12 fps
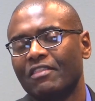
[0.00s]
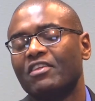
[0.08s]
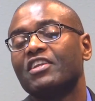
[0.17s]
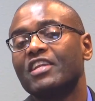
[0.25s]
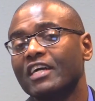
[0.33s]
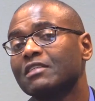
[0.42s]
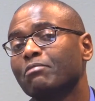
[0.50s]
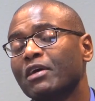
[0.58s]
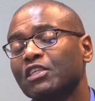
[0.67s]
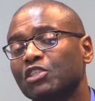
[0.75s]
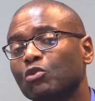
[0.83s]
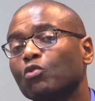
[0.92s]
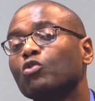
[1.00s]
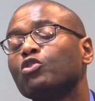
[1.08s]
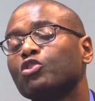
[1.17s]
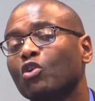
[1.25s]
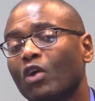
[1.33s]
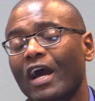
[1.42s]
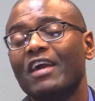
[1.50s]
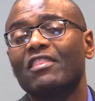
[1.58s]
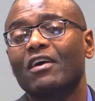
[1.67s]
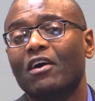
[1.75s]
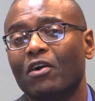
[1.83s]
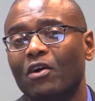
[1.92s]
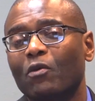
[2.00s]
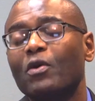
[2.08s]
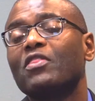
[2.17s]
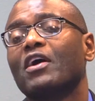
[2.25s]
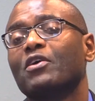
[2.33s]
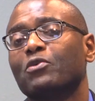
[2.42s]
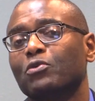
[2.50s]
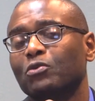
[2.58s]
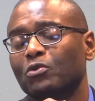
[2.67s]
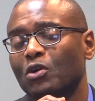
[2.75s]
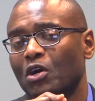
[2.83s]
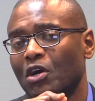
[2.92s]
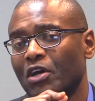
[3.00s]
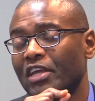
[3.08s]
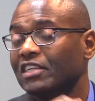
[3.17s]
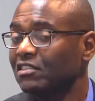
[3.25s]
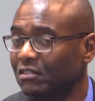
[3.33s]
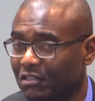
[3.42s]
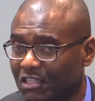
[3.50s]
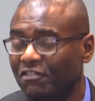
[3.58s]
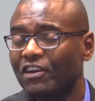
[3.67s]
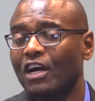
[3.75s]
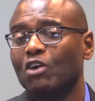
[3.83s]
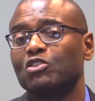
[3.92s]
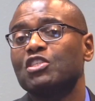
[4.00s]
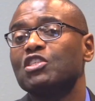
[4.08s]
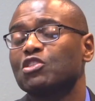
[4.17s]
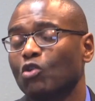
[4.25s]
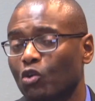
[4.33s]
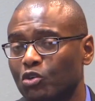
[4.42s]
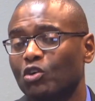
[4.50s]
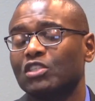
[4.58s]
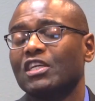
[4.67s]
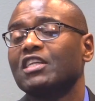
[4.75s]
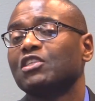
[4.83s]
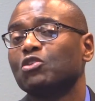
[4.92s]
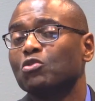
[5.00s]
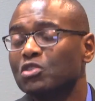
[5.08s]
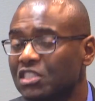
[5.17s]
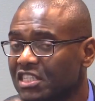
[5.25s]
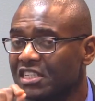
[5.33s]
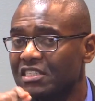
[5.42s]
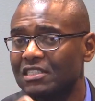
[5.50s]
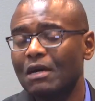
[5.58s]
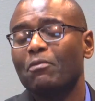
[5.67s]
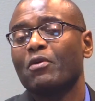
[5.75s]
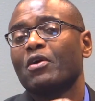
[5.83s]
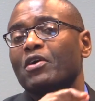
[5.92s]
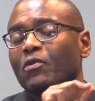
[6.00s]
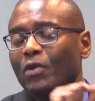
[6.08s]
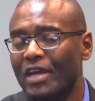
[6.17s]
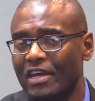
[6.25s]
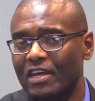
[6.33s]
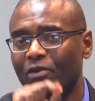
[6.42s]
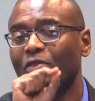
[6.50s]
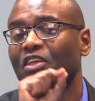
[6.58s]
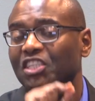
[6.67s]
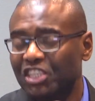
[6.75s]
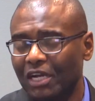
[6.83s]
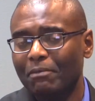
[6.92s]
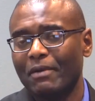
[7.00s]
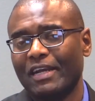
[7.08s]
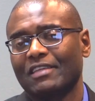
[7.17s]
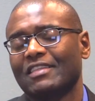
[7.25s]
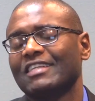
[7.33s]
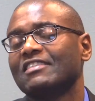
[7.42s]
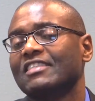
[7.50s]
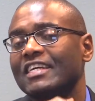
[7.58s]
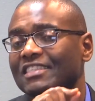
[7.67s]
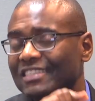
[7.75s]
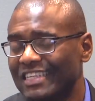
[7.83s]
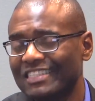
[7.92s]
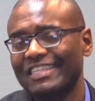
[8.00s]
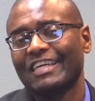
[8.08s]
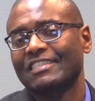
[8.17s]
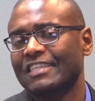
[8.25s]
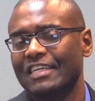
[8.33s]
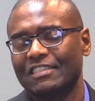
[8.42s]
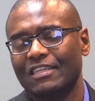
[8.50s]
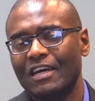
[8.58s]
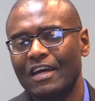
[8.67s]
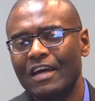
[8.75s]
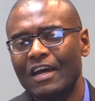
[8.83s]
The next page will show either whether you had difficulties or not and you see somewhere away with a check mark that says success.